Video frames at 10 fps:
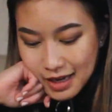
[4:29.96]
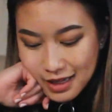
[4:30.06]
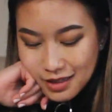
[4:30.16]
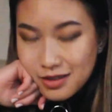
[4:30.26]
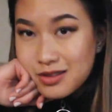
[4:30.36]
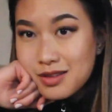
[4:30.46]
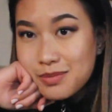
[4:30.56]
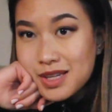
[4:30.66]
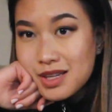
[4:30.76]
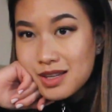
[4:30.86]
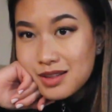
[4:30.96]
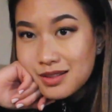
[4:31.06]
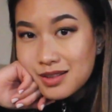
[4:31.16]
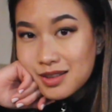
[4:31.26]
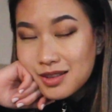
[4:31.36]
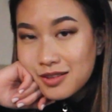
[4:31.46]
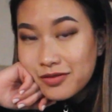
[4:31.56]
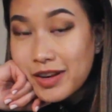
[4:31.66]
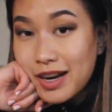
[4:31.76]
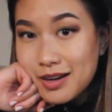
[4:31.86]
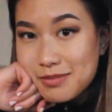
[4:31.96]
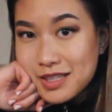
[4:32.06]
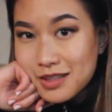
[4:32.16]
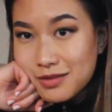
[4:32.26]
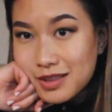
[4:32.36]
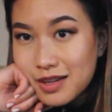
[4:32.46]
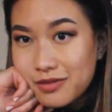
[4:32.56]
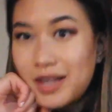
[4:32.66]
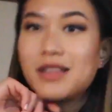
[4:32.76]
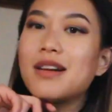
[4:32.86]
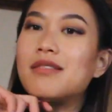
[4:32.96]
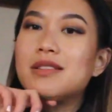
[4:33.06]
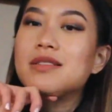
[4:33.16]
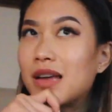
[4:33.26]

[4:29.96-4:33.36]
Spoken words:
I used to be very obsessed with love. I think I was